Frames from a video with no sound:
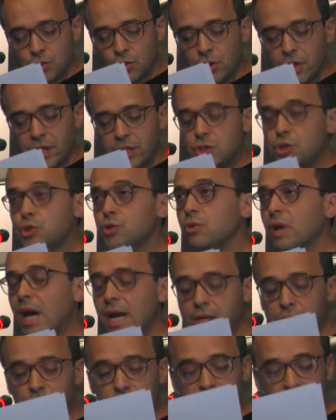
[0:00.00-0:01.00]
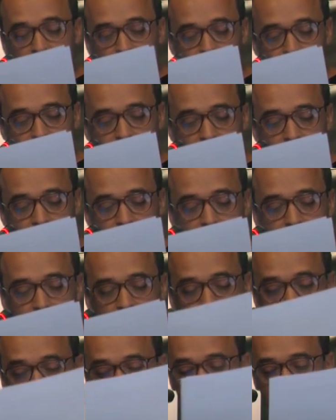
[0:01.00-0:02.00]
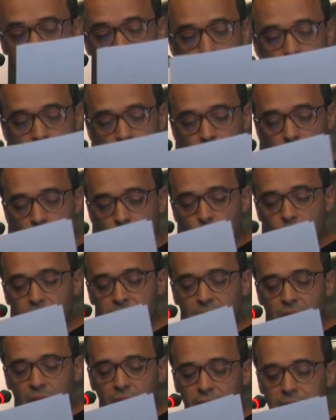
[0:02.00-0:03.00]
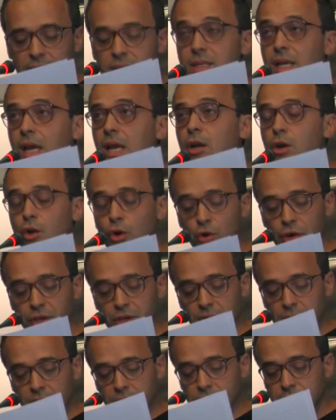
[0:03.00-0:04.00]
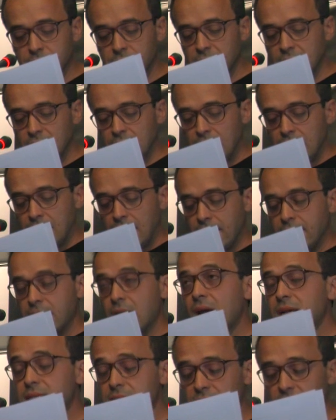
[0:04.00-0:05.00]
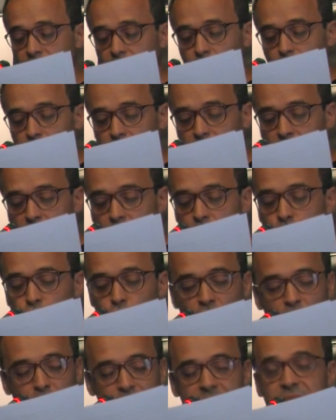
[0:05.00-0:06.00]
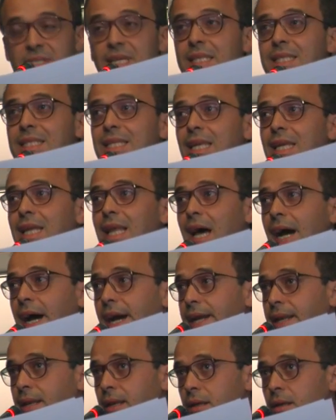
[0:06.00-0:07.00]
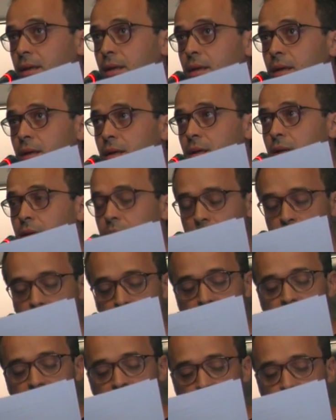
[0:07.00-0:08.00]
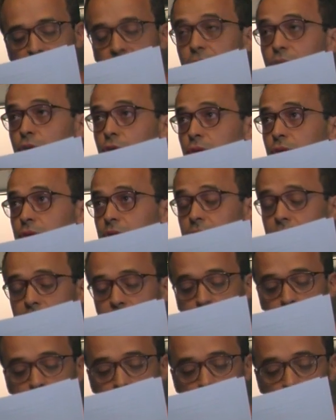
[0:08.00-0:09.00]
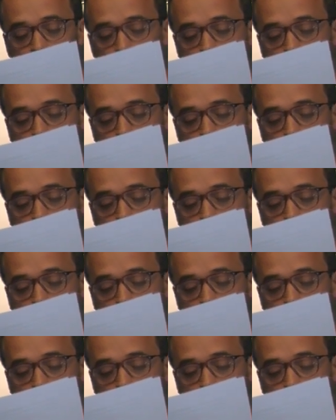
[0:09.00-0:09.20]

So in July 2010, we hired a lawyer and asked him to represent the line in an Israeli court,